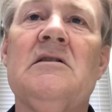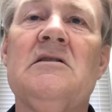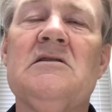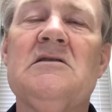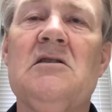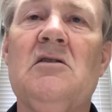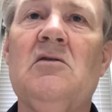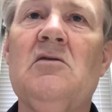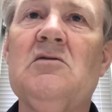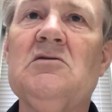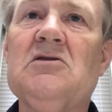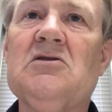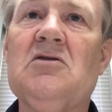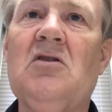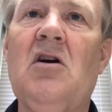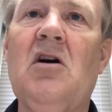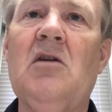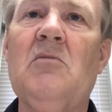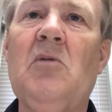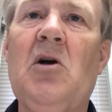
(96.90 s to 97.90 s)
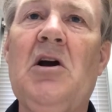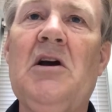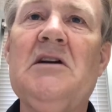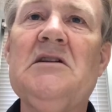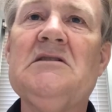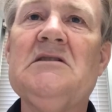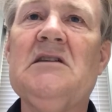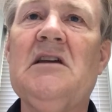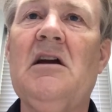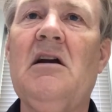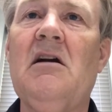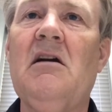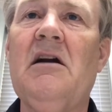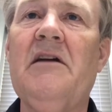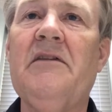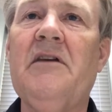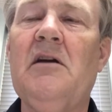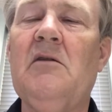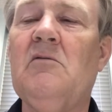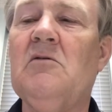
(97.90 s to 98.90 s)
So strong markets there. I
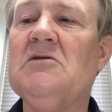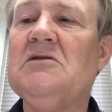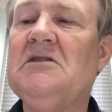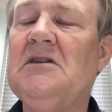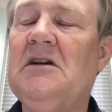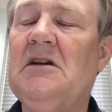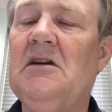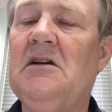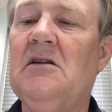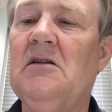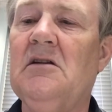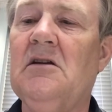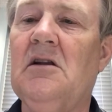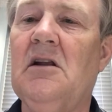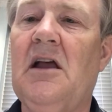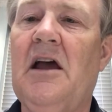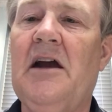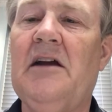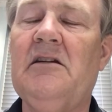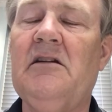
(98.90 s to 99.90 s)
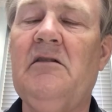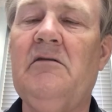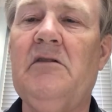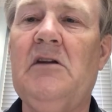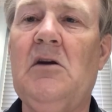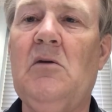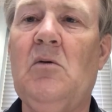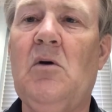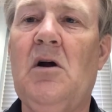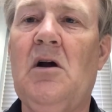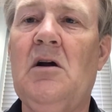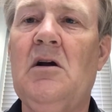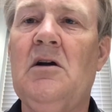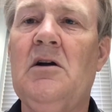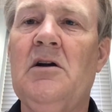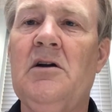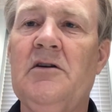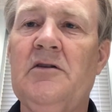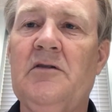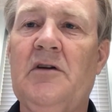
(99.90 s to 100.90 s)
think we're seeing a little activity where
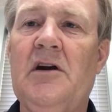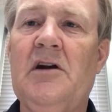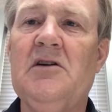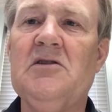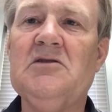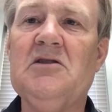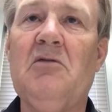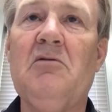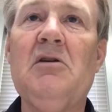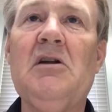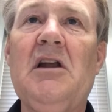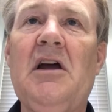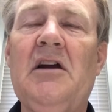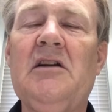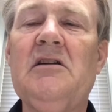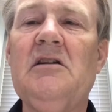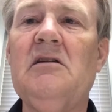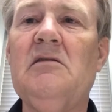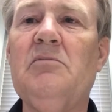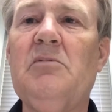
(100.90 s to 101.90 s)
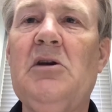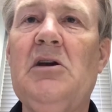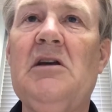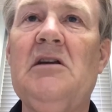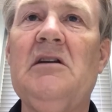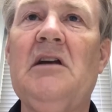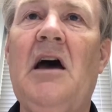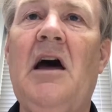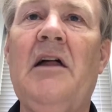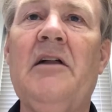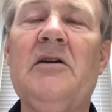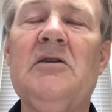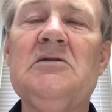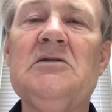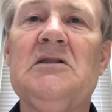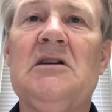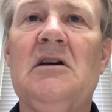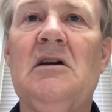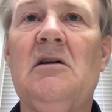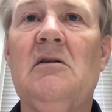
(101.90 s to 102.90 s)
traders are reluctant to be in
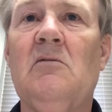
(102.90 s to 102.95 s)
dollars,